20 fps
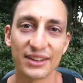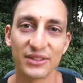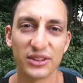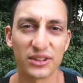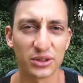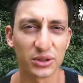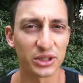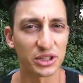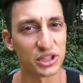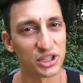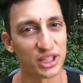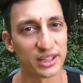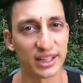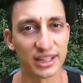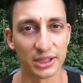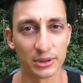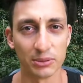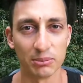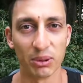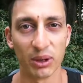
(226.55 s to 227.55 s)
this sort of shit
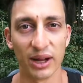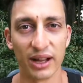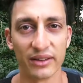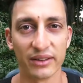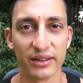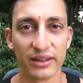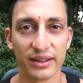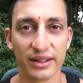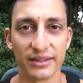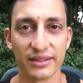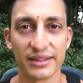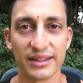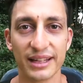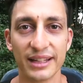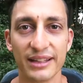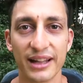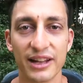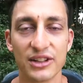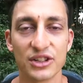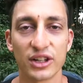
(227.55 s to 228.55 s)
that you would buy as a
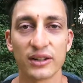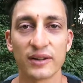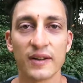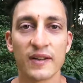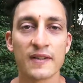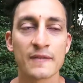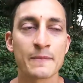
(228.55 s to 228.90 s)
teenager.